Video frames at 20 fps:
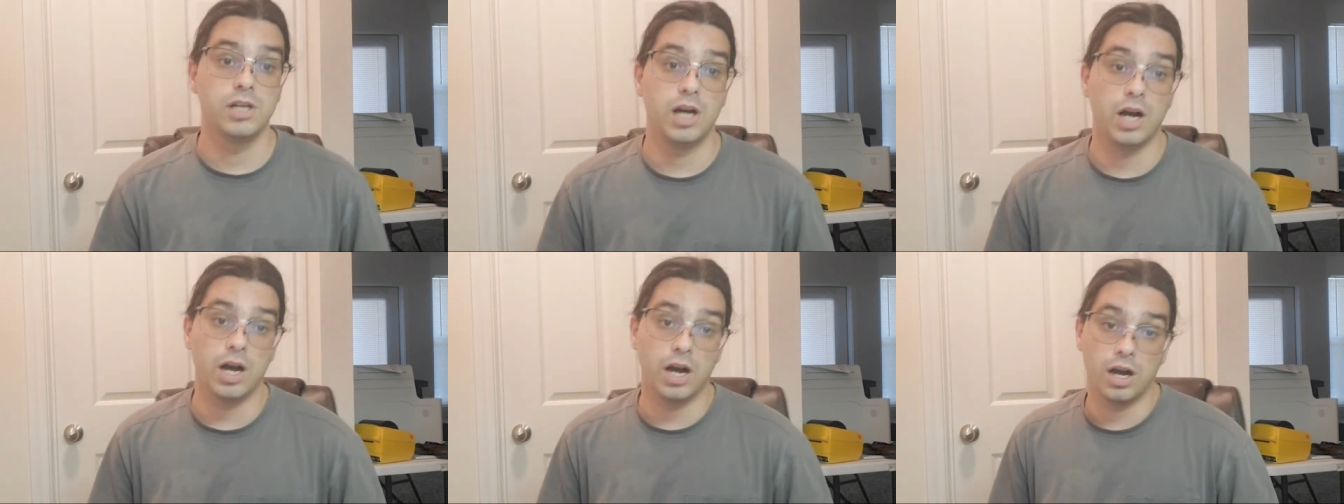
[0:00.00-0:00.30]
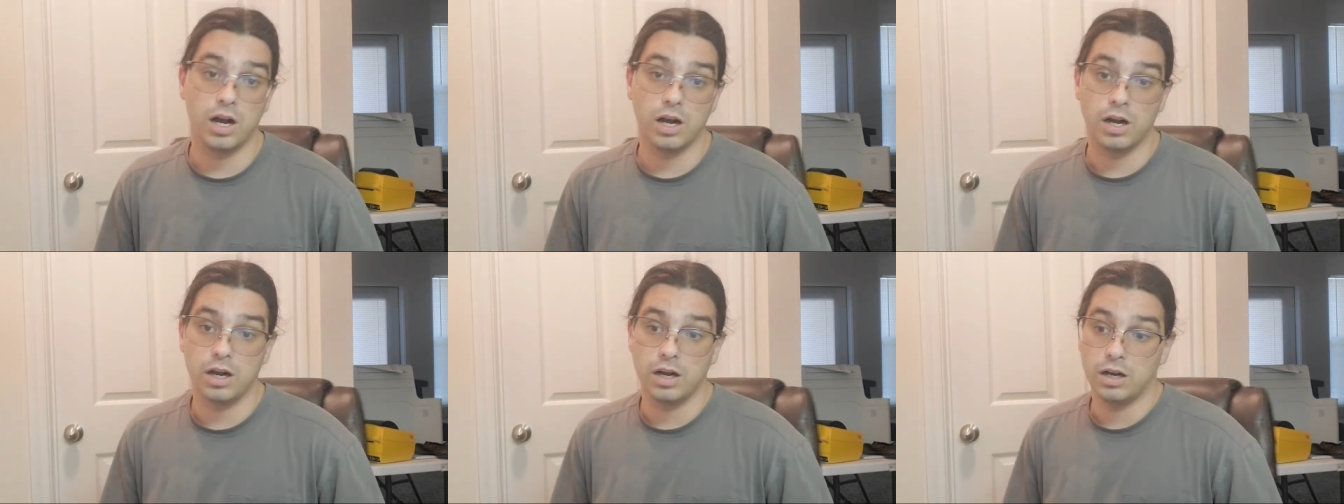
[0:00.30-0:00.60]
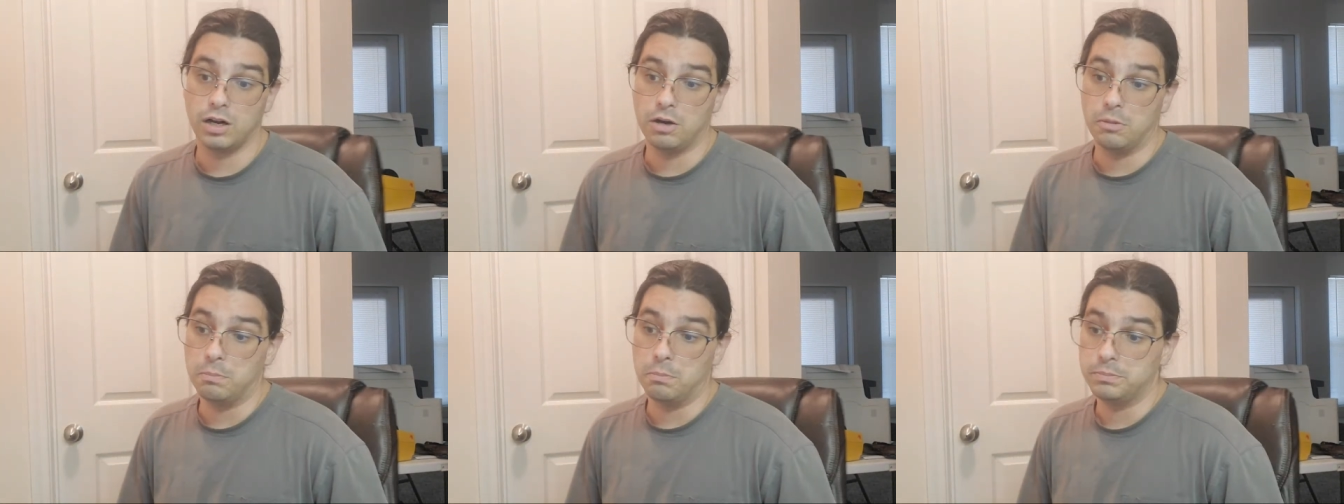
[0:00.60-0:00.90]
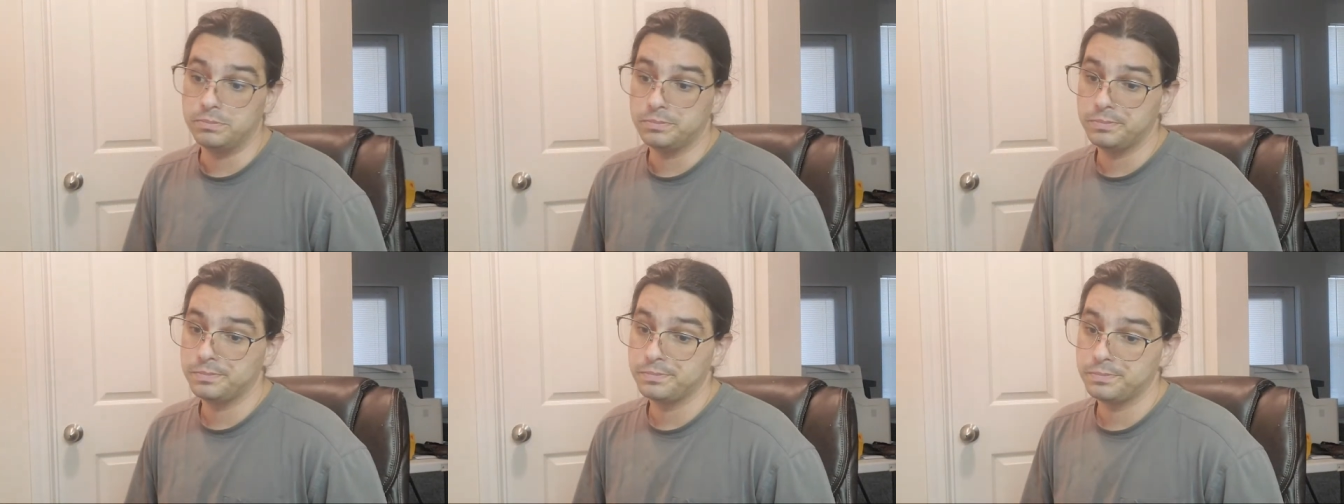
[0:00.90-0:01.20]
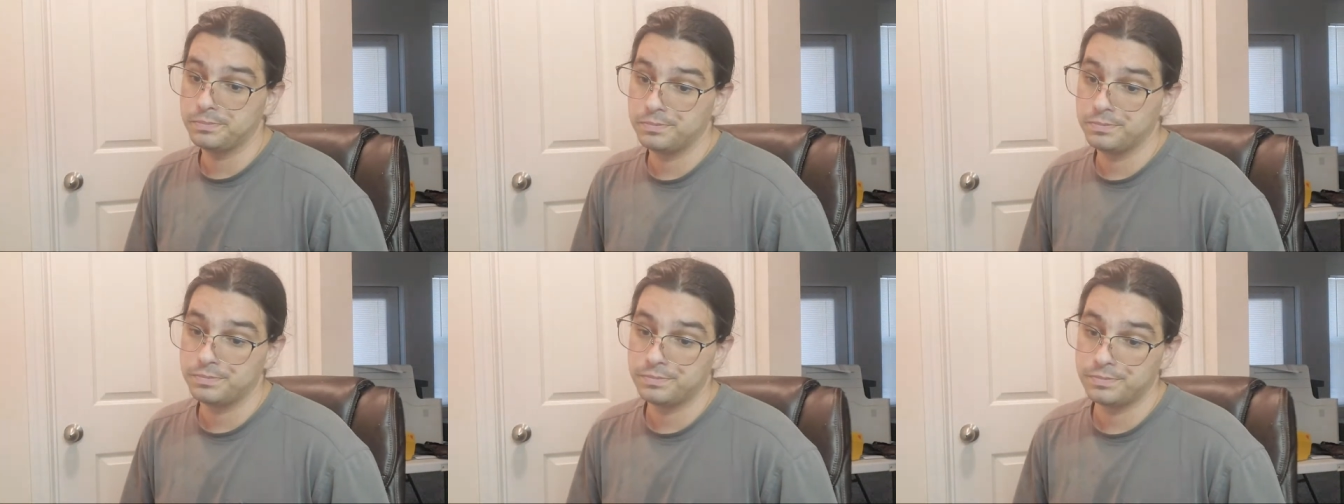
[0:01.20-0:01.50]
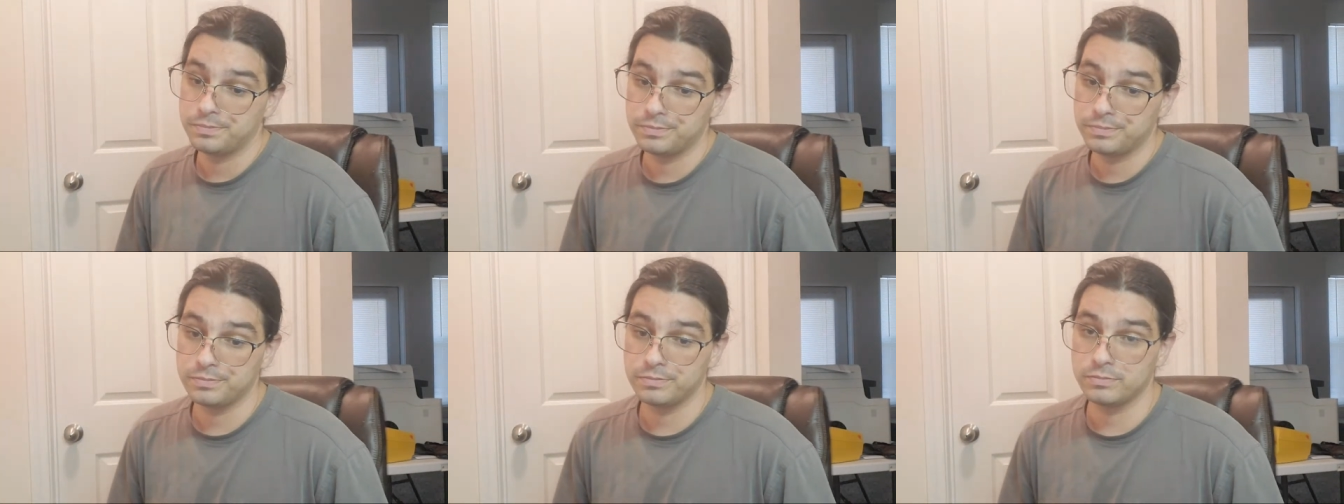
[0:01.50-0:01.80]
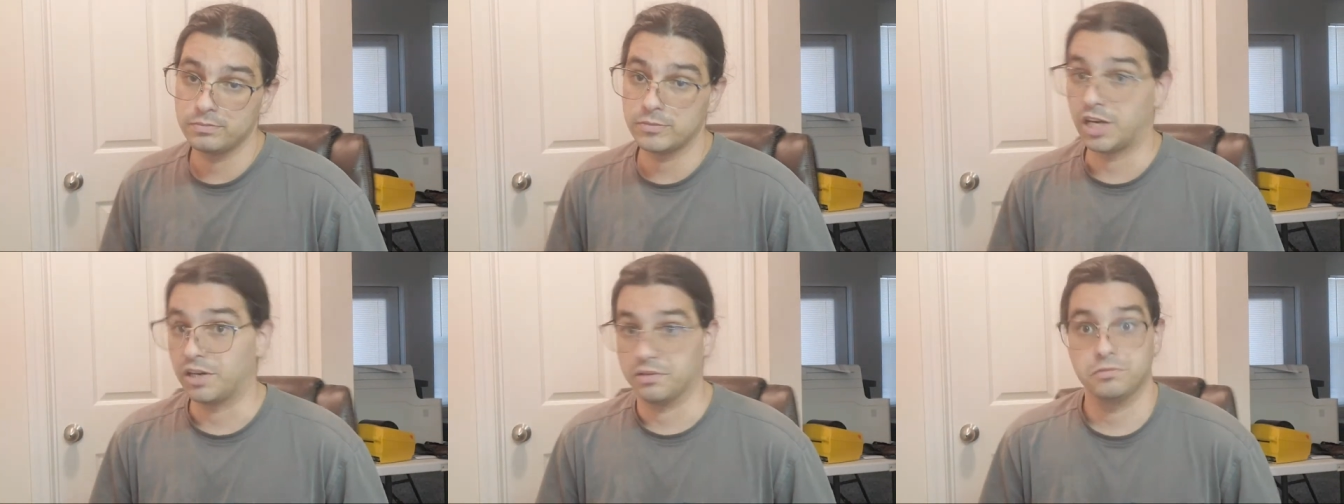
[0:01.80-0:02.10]
Yeah,
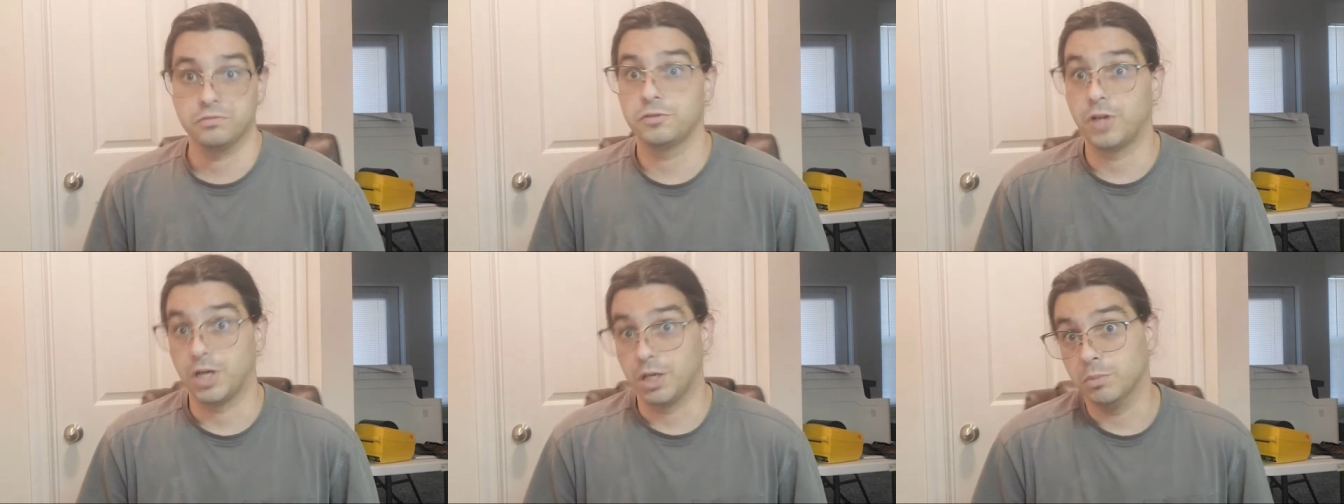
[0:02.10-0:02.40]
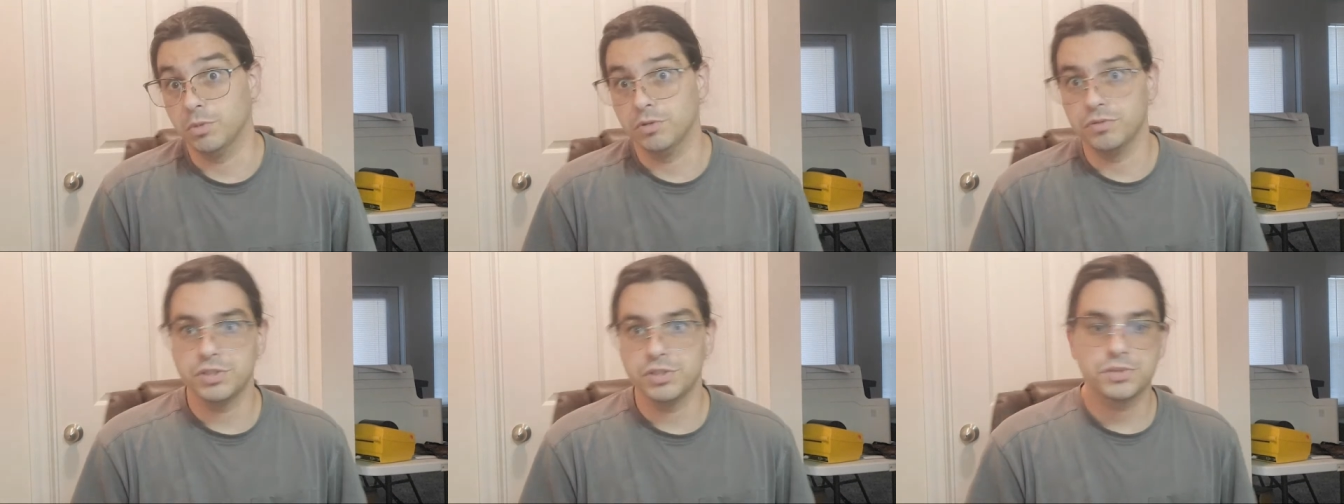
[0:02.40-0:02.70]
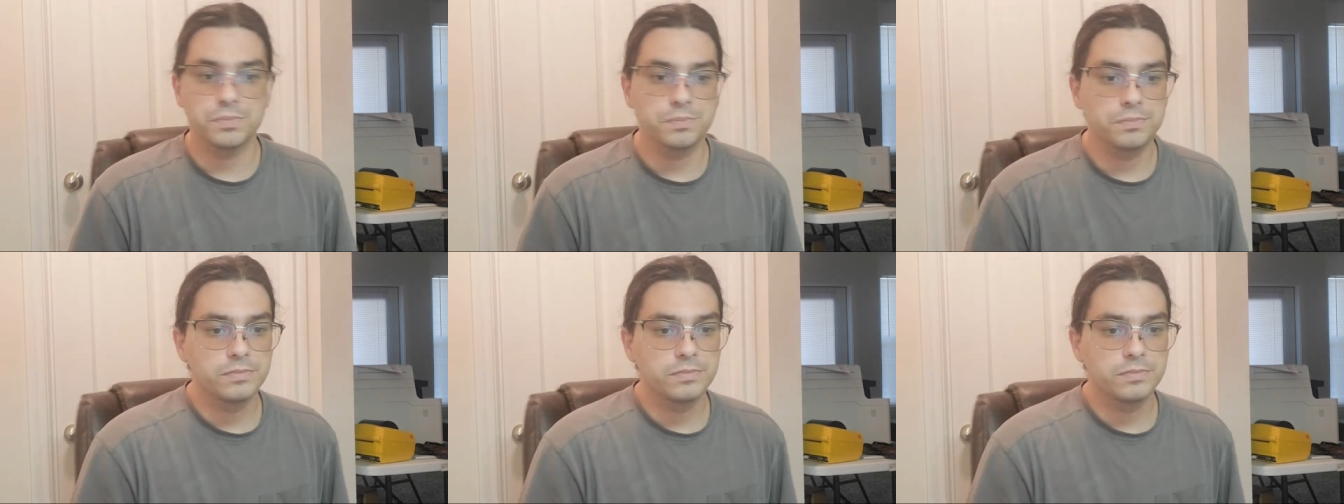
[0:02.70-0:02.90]
funny movies.